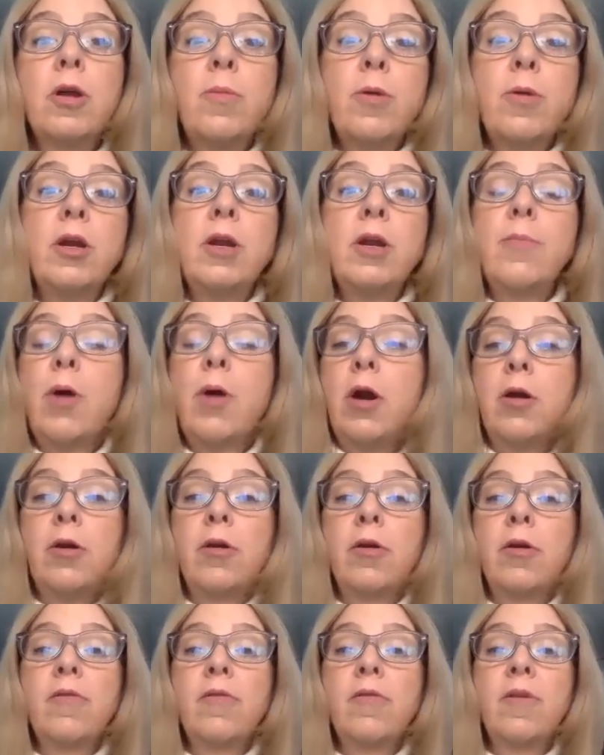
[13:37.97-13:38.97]
community
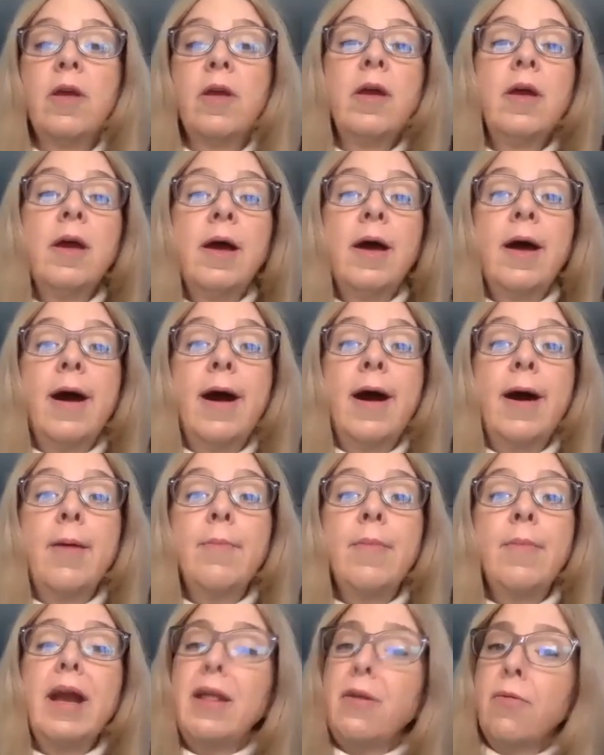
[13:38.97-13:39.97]
partners?
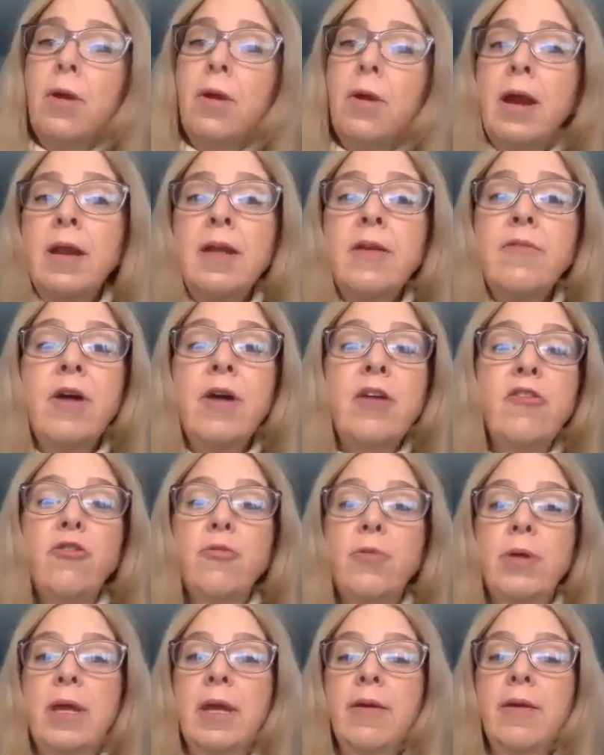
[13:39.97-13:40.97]
Any advice
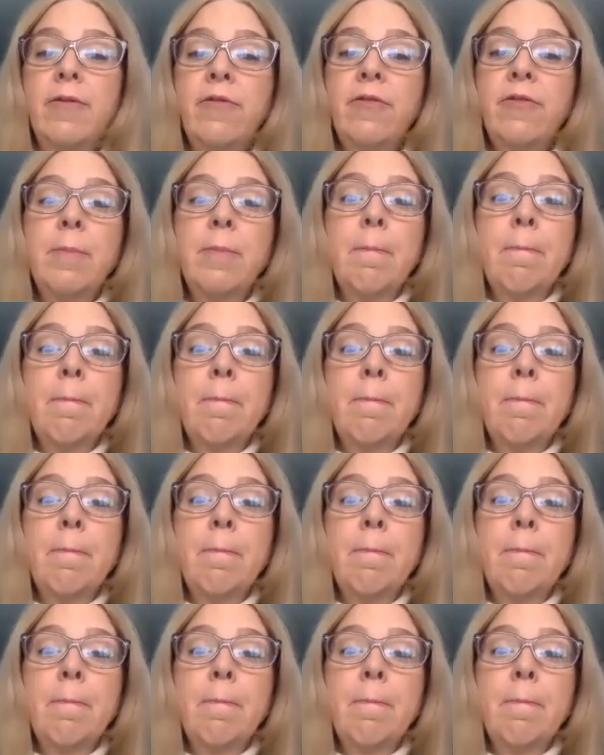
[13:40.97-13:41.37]
you would give?